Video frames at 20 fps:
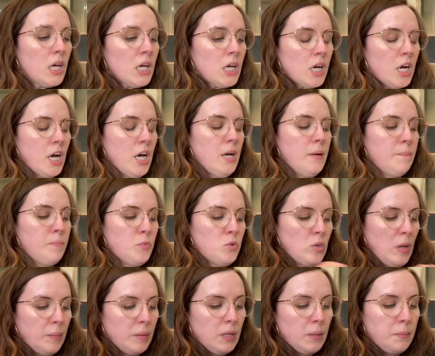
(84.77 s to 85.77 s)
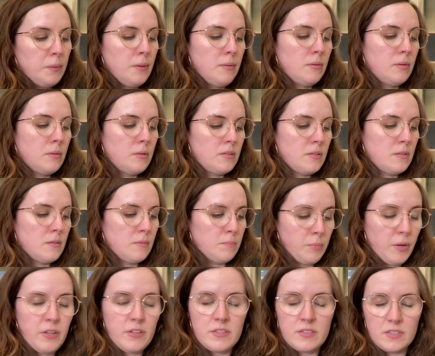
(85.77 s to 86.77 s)
So I'm gonna put
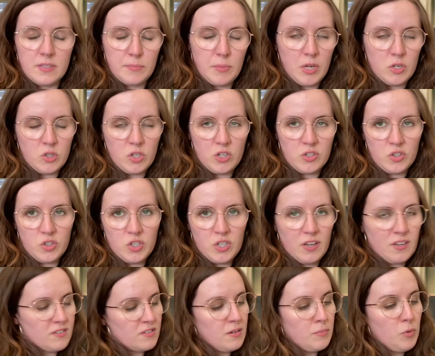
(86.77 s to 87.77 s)
buttons in my treasure chest,